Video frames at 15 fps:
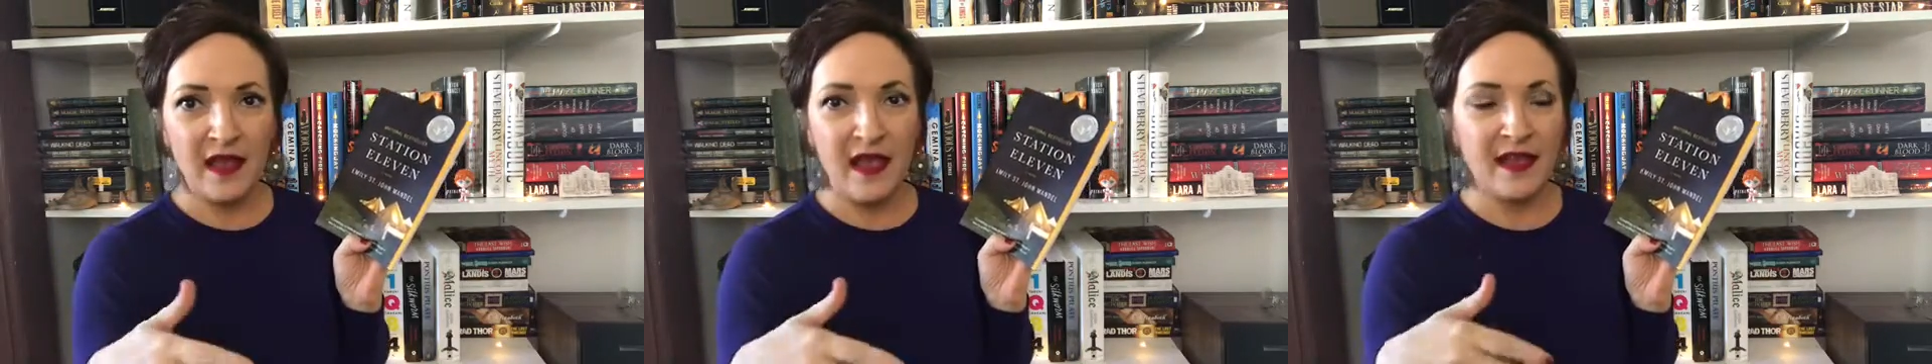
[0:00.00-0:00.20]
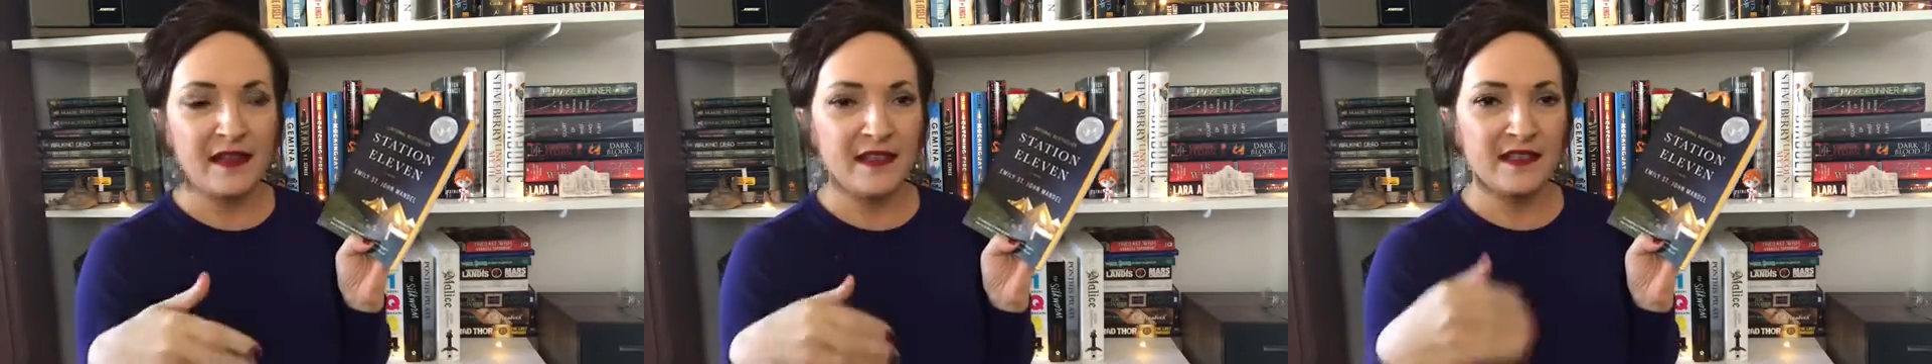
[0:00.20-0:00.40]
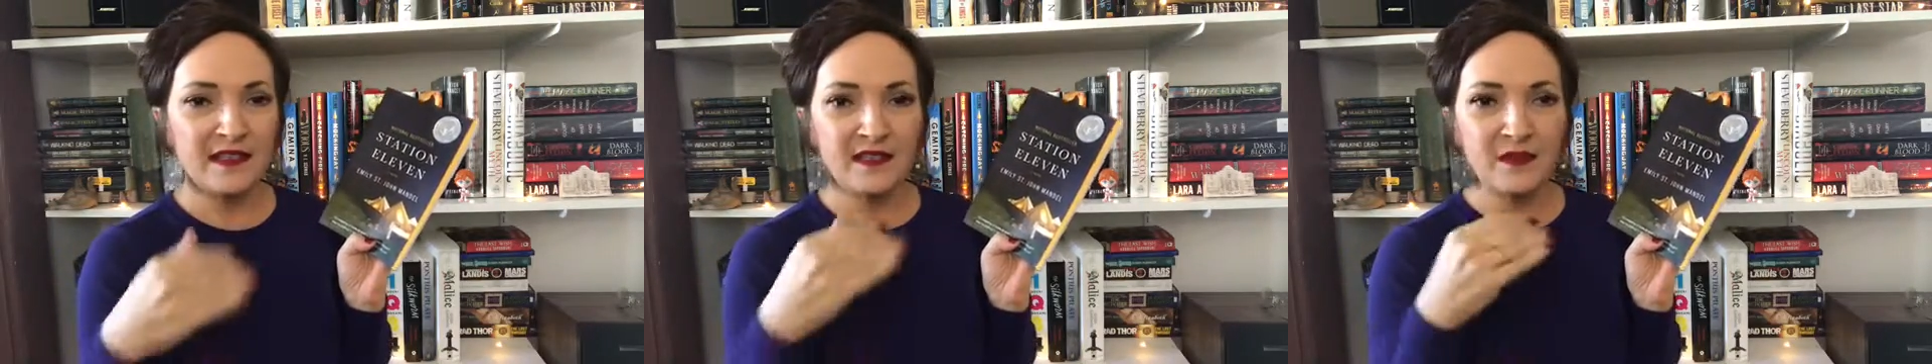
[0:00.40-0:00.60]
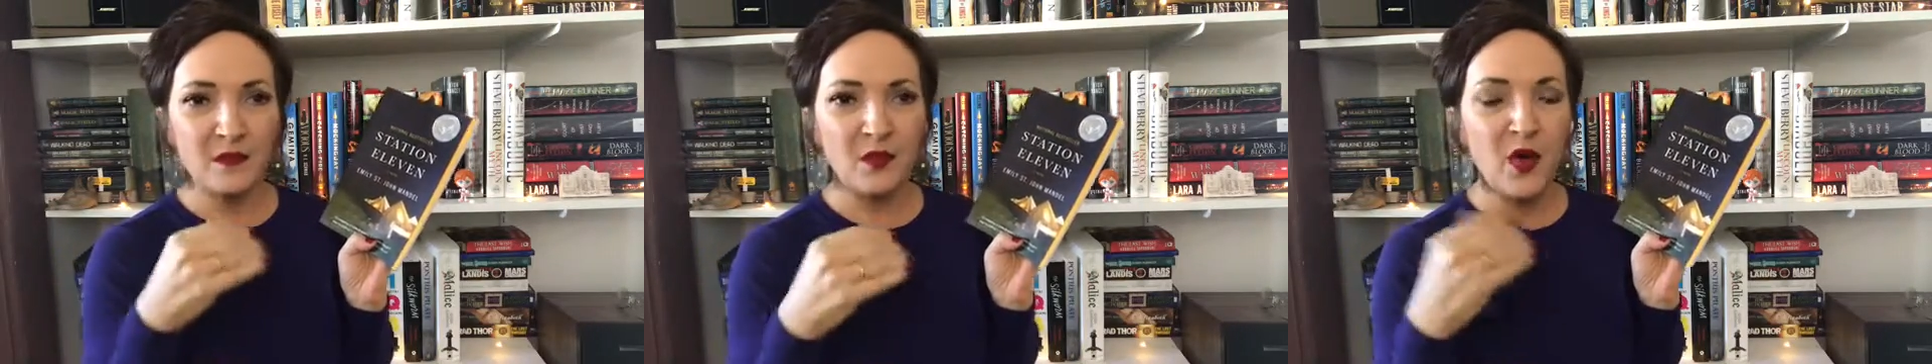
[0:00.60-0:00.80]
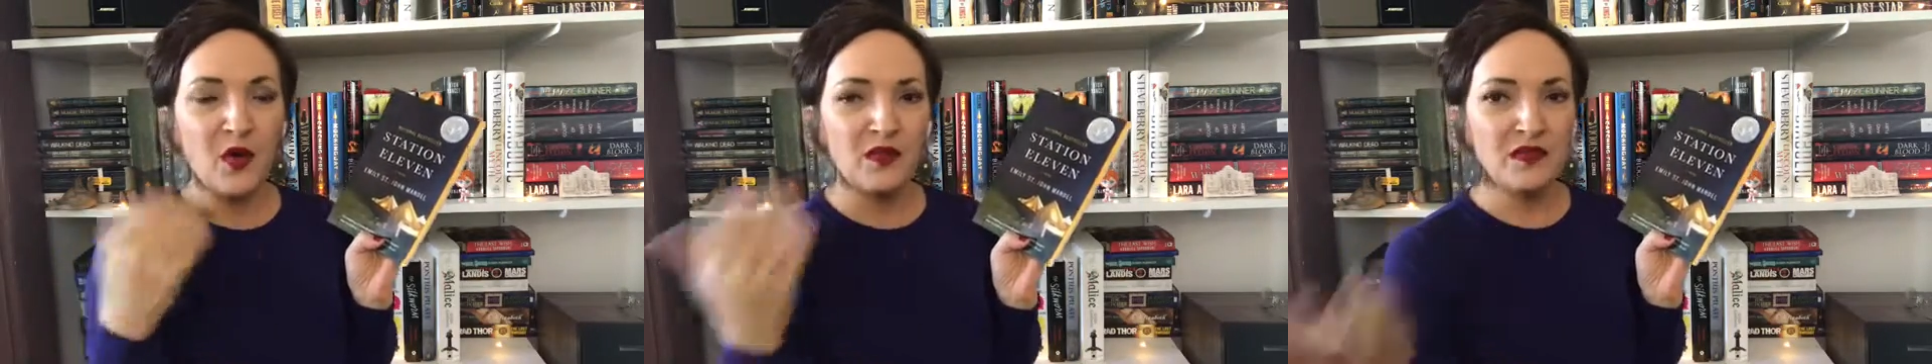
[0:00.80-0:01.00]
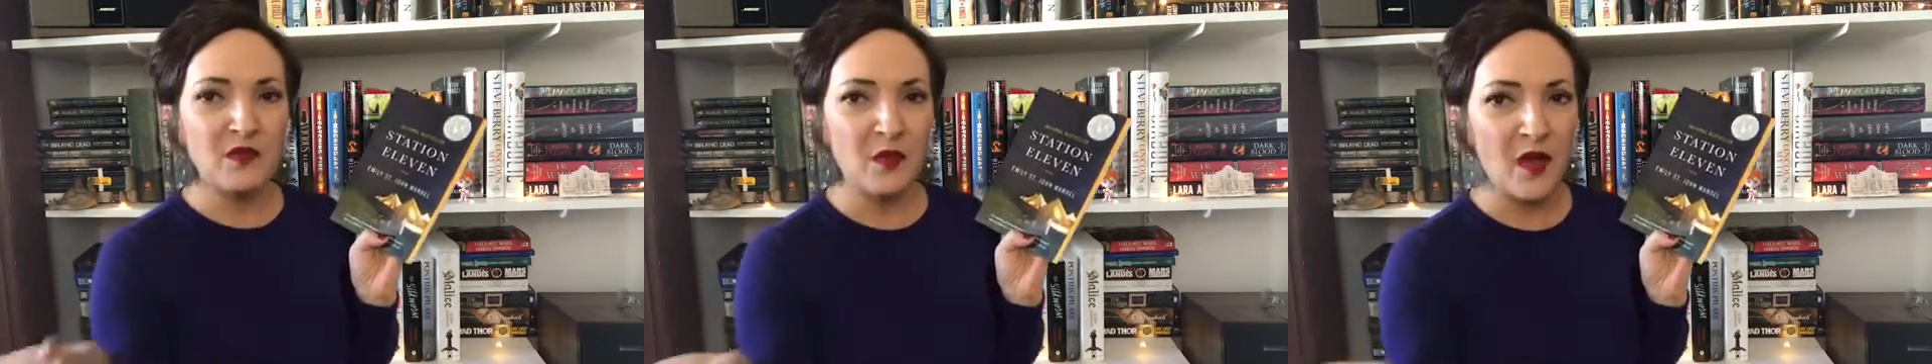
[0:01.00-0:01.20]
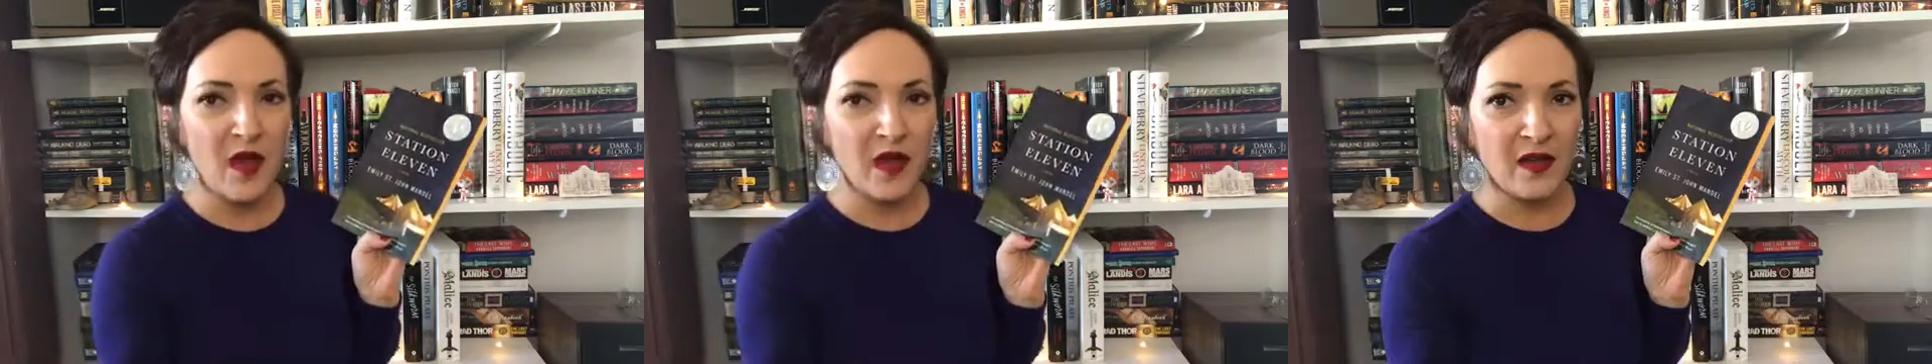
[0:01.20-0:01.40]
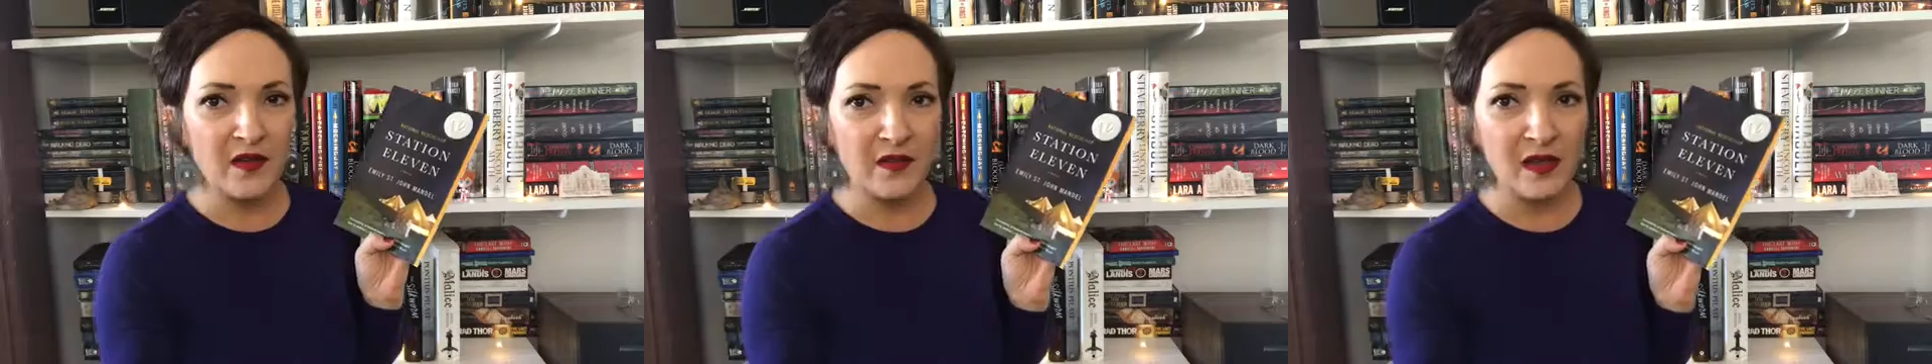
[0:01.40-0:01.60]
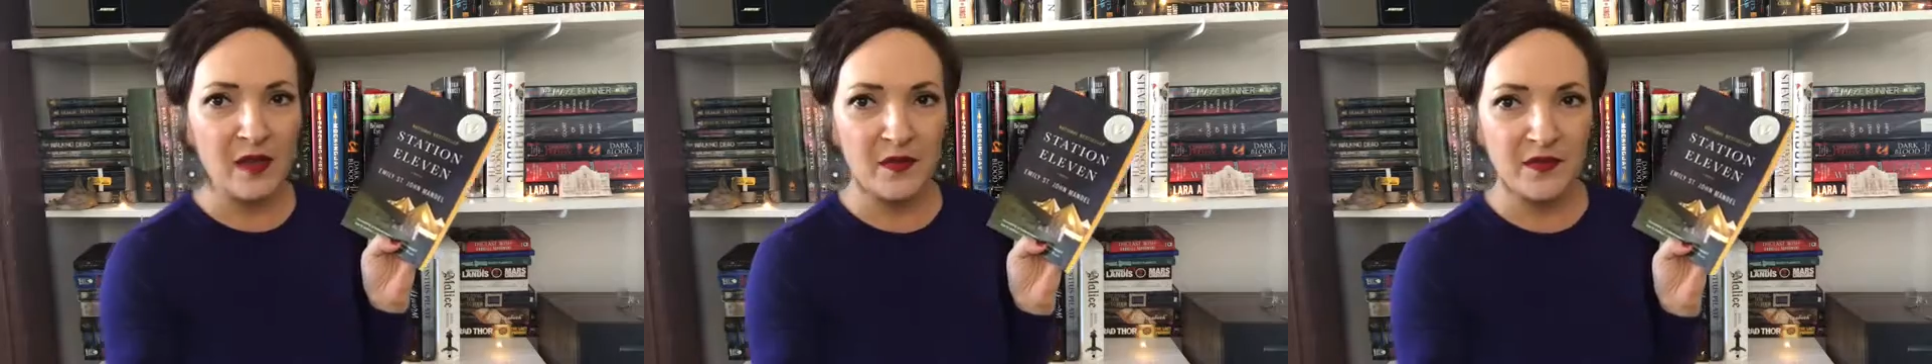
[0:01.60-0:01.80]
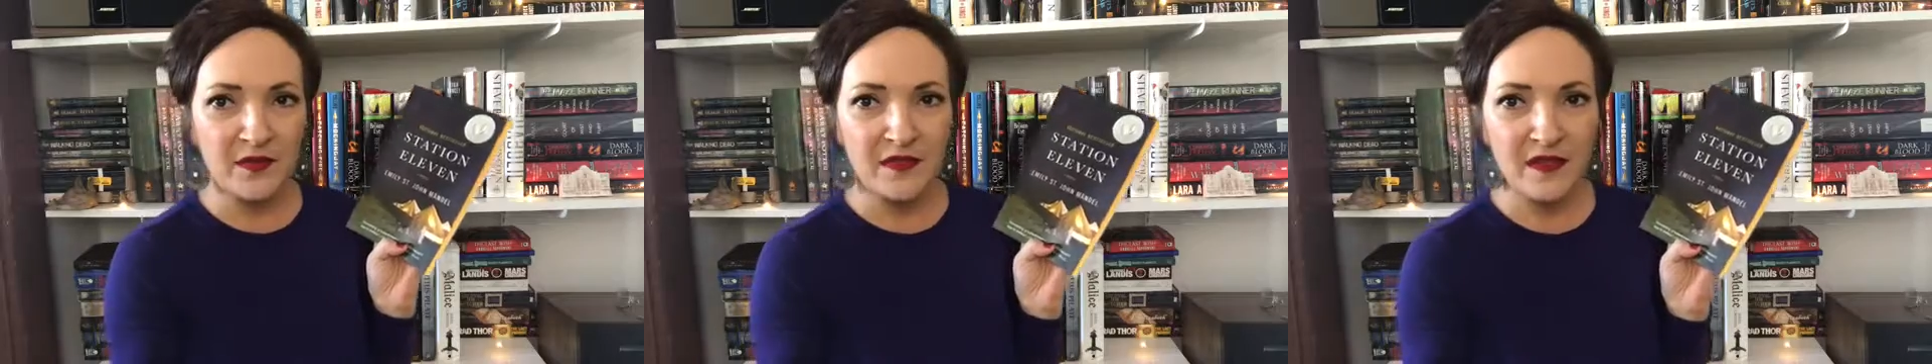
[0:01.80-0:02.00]
and it's
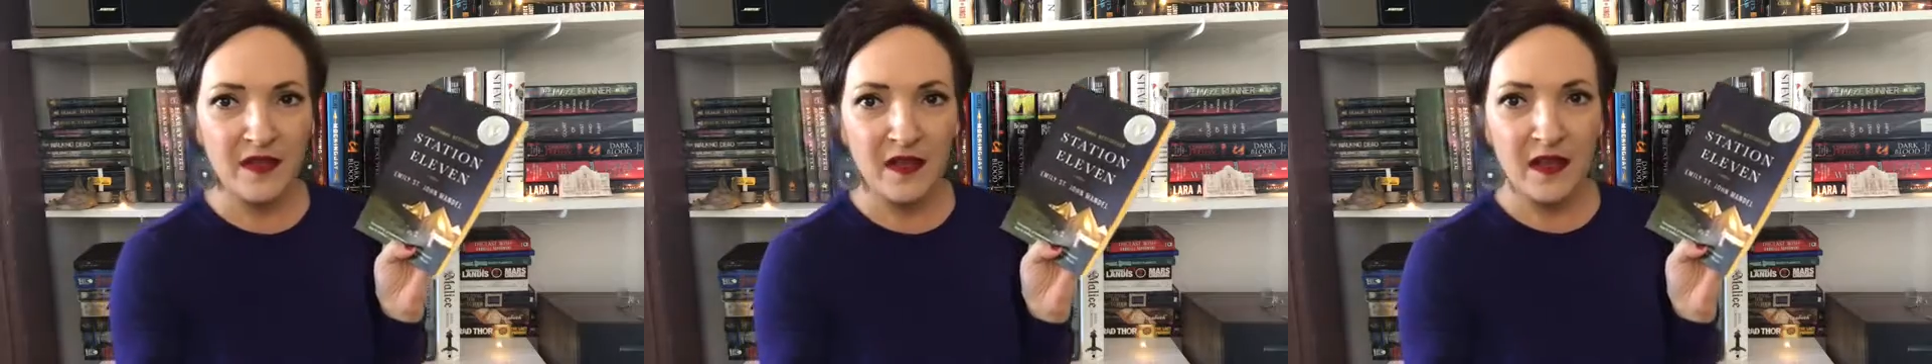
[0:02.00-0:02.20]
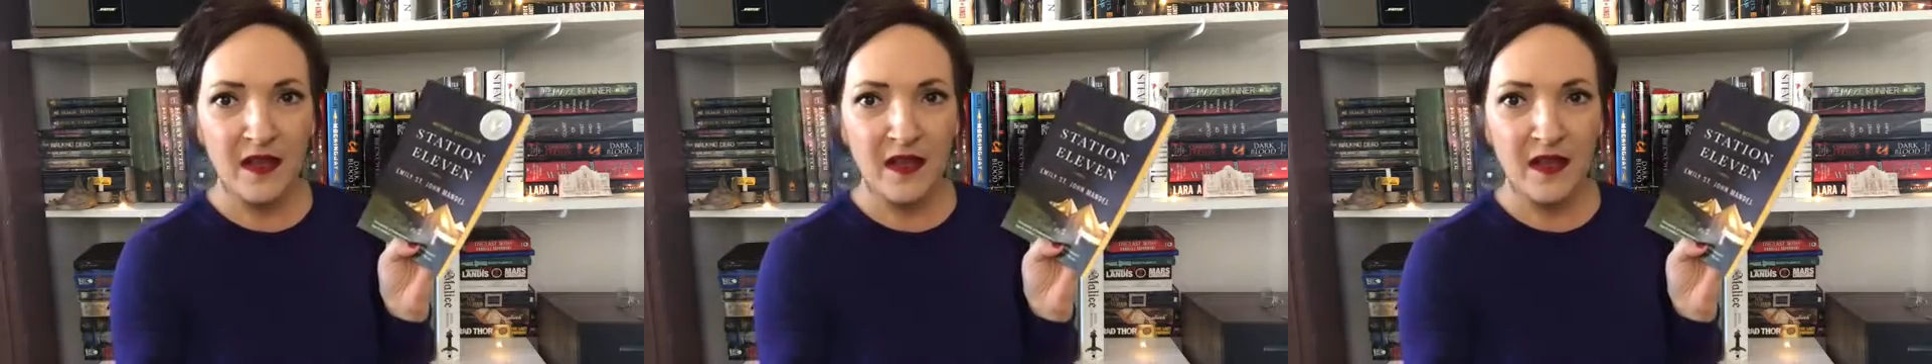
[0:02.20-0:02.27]
post-apocalypse.